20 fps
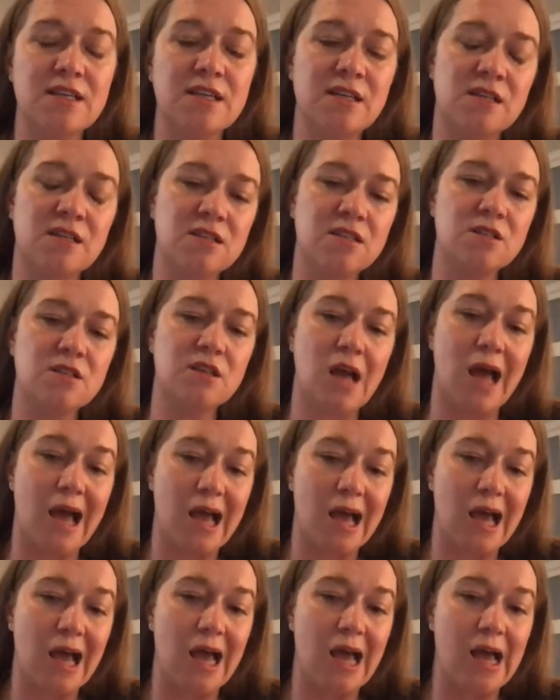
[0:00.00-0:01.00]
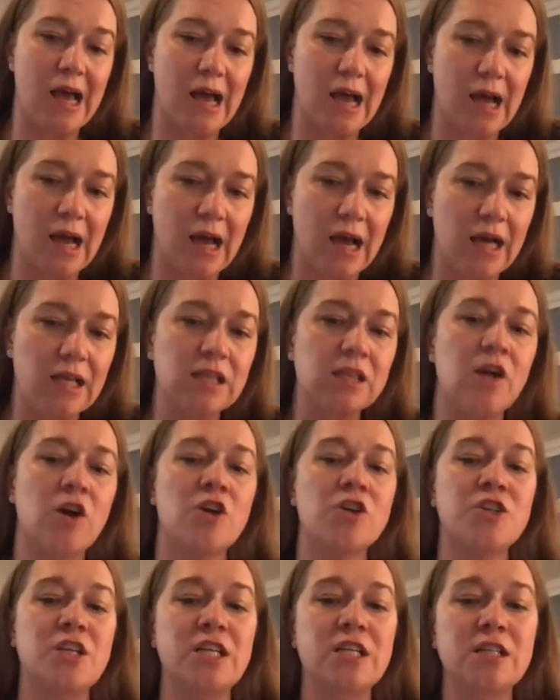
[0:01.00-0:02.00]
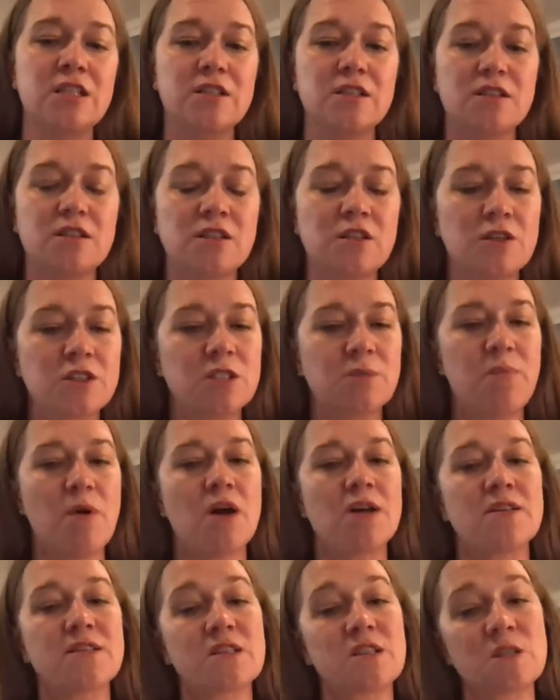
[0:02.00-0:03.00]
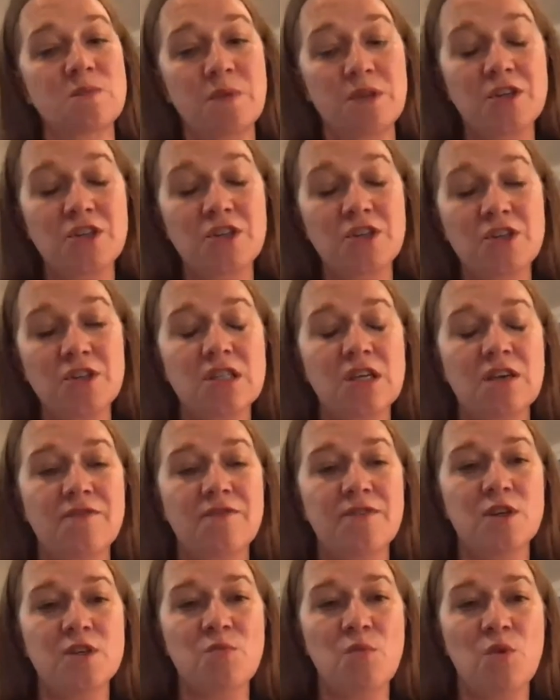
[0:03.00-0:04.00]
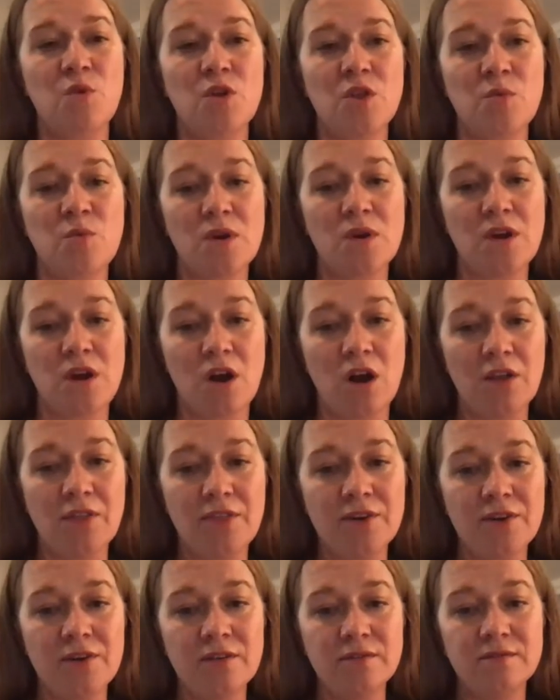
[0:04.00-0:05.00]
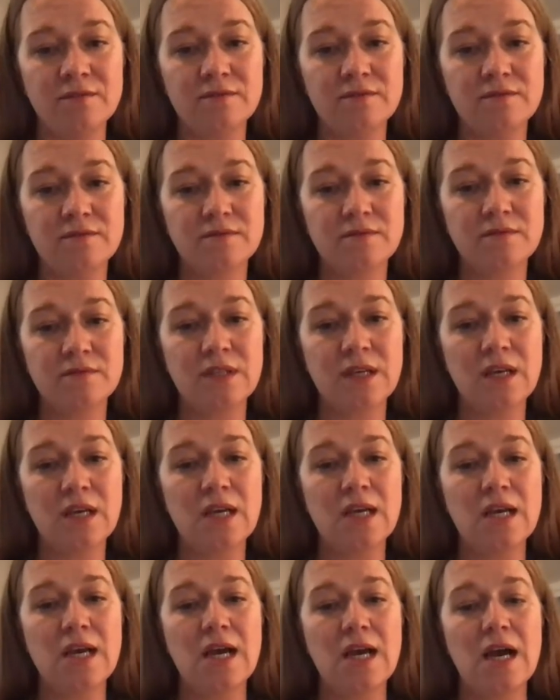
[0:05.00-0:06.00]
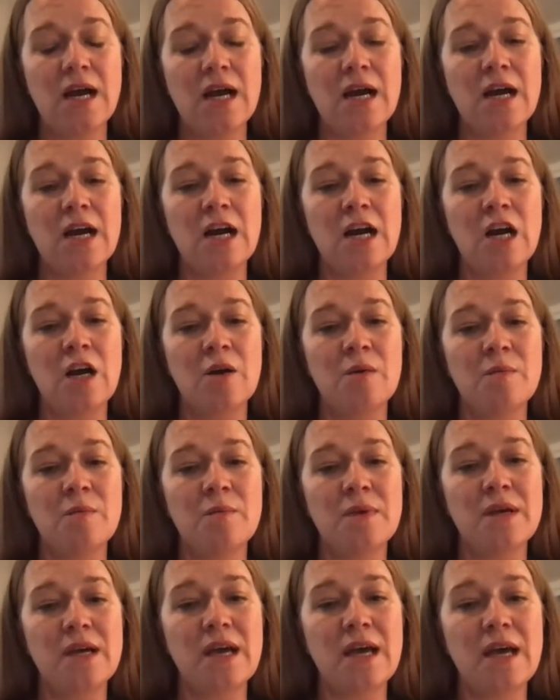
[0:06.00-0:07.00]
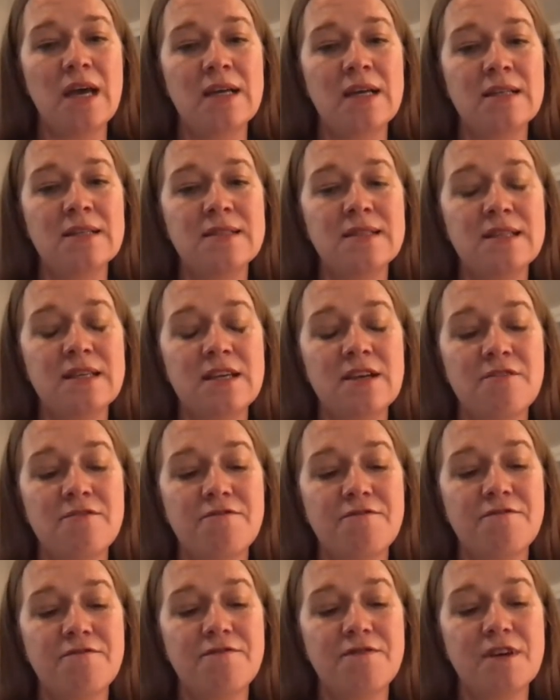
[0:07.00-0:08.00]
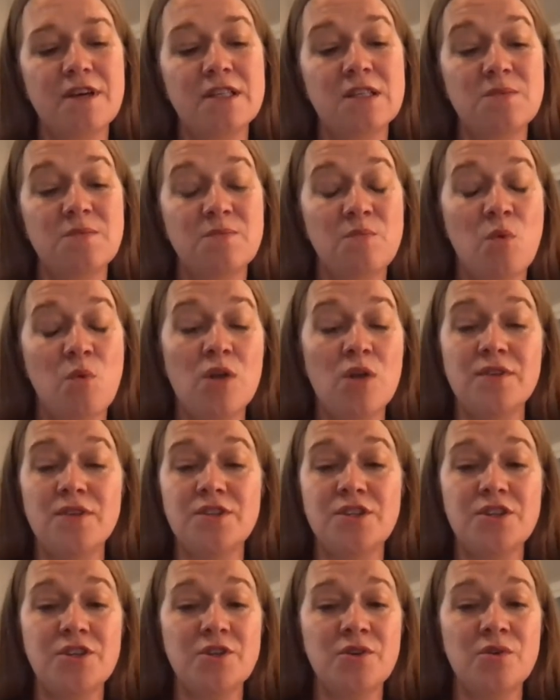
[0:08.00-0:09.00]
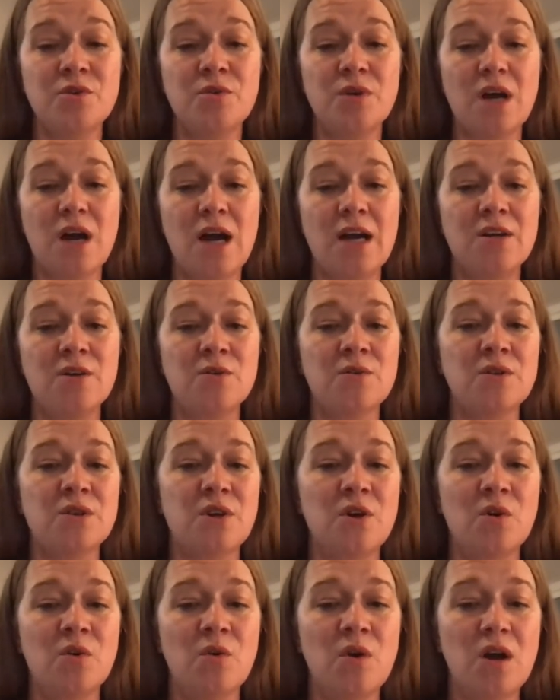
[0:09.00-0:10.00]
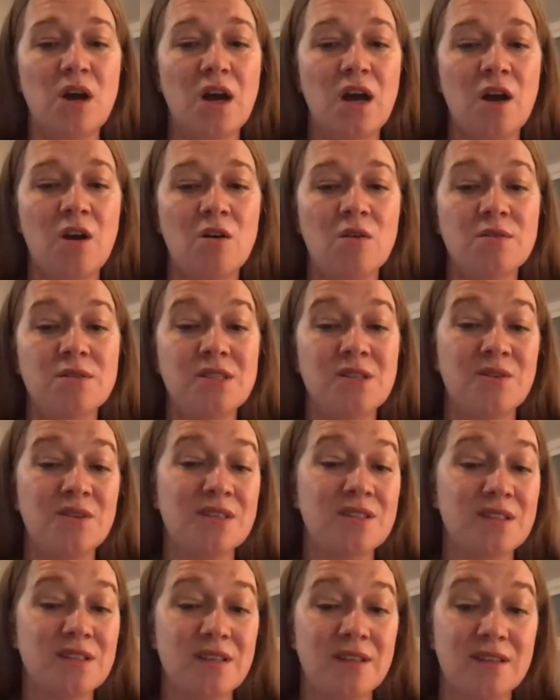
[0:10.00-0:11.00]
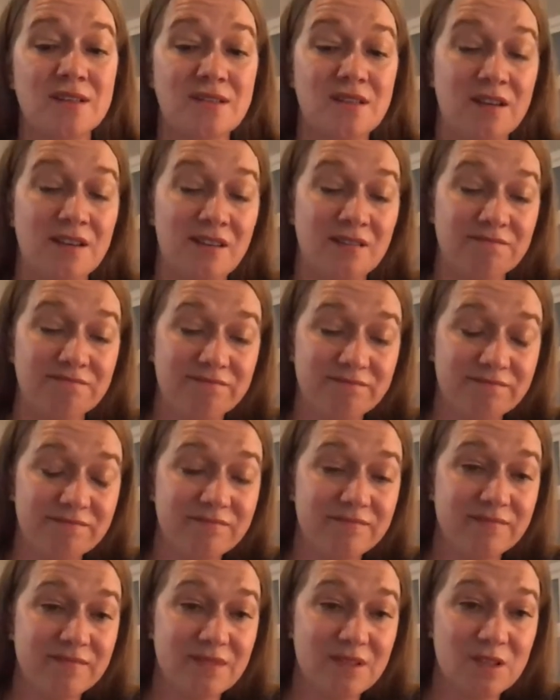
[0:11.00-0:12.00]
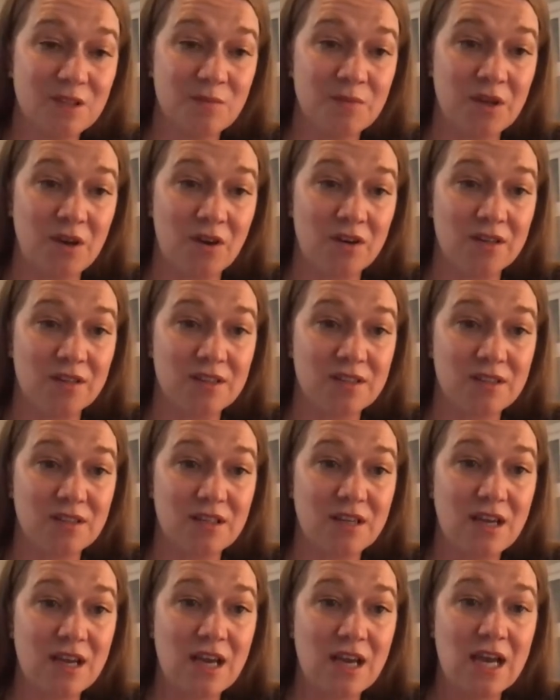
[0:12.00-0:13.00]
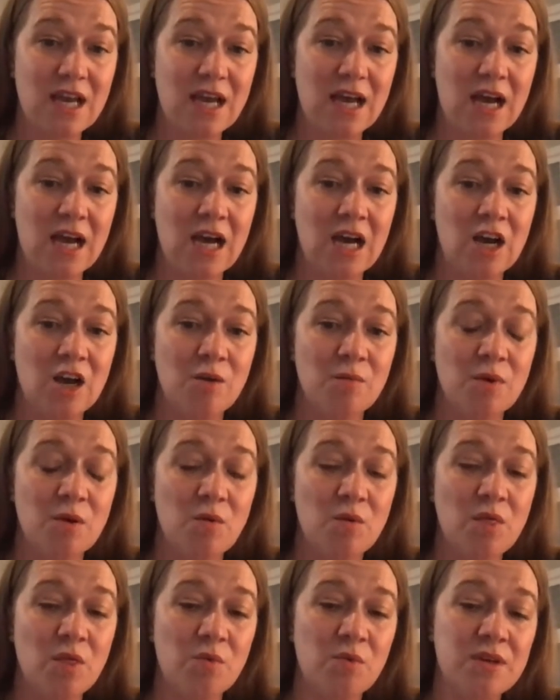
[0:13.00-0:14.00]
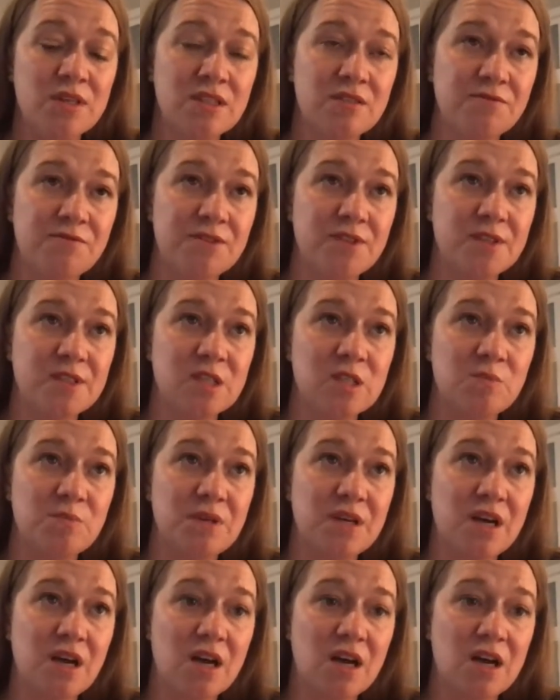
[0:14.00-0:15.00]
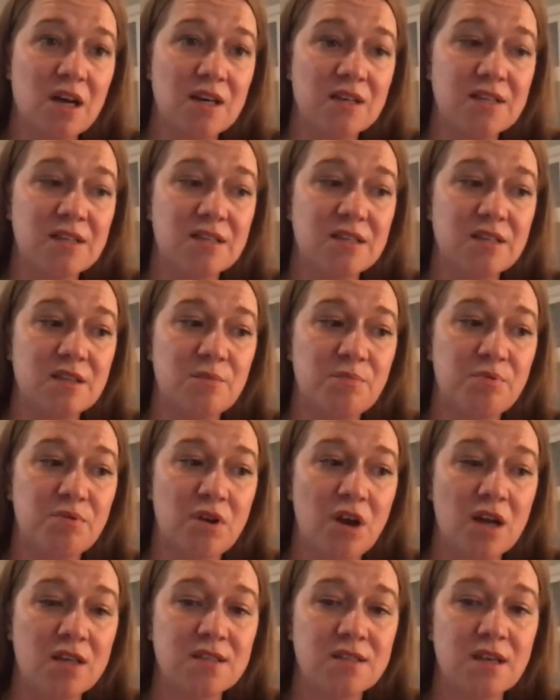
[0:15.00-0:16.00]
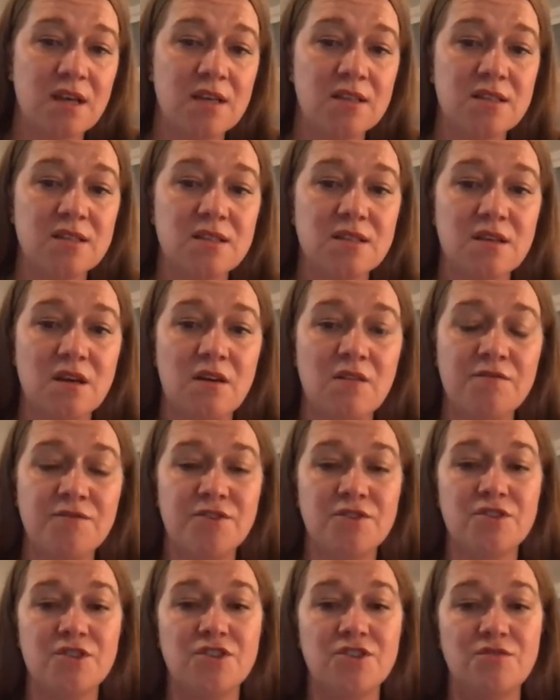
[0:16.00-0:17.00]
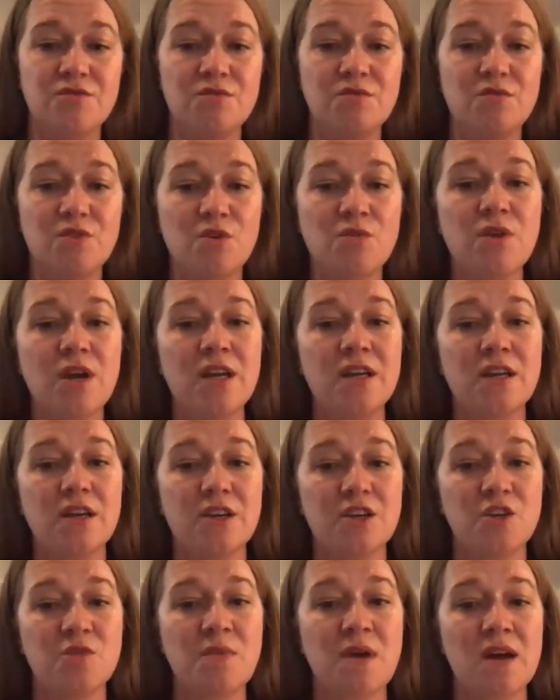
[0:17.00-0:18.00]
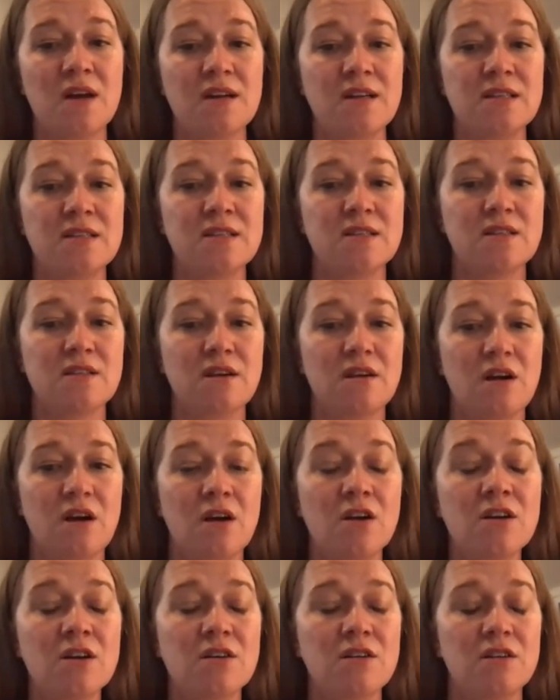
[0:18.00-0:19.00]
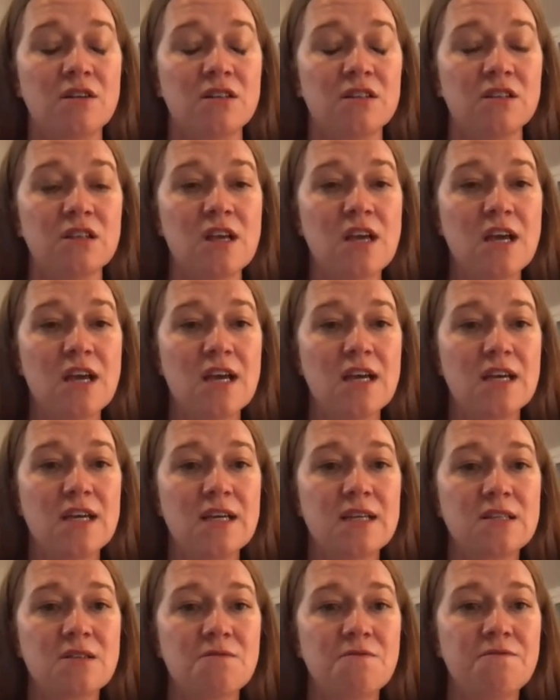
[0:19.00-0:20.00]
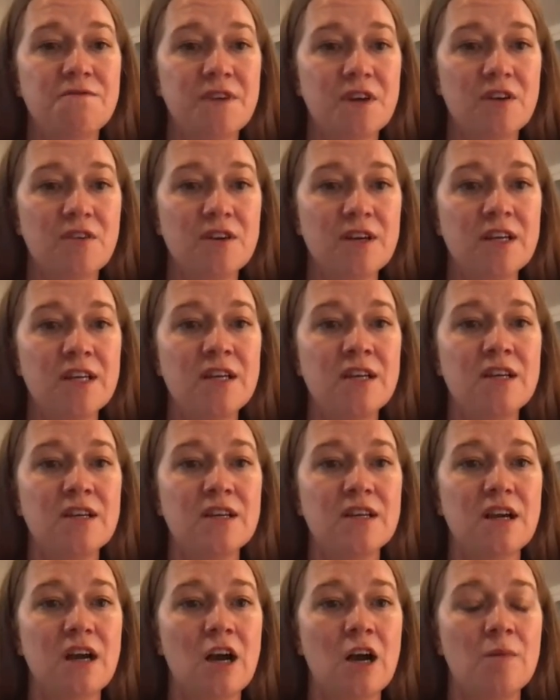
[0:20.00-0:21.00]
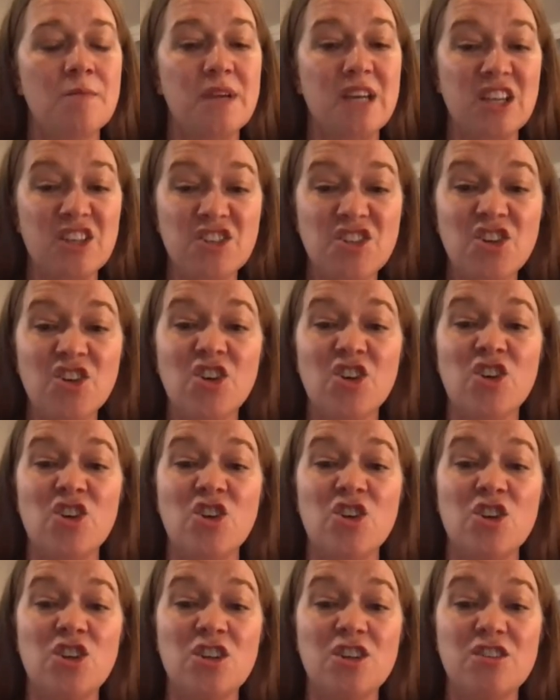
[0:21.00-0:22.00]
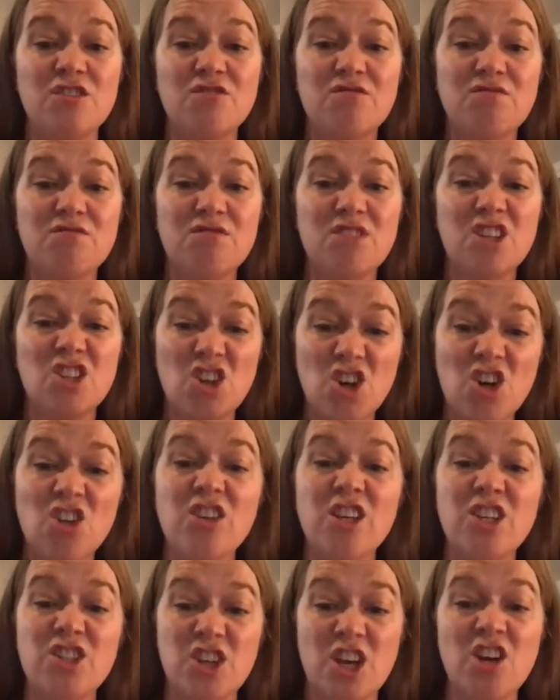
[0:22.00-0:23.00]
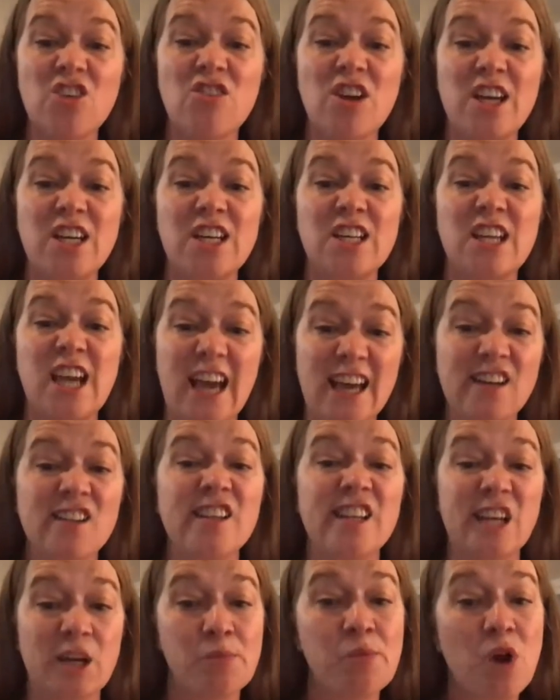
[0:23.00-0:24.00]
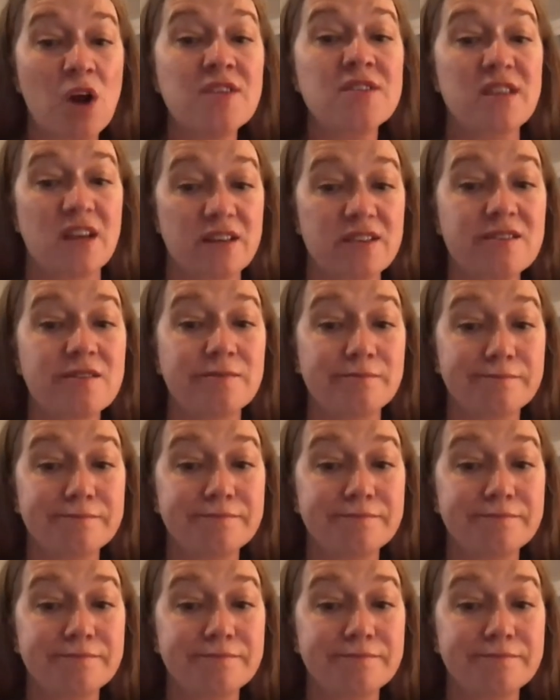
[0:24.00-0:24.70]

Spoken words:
it is largely looked upon as suspicious if there's more than one author. And if it's more than two, I don't know how seriously it gets taken, to be honest. And the reason for this is because the process of creating a humanities article is a very internally generated analytic process,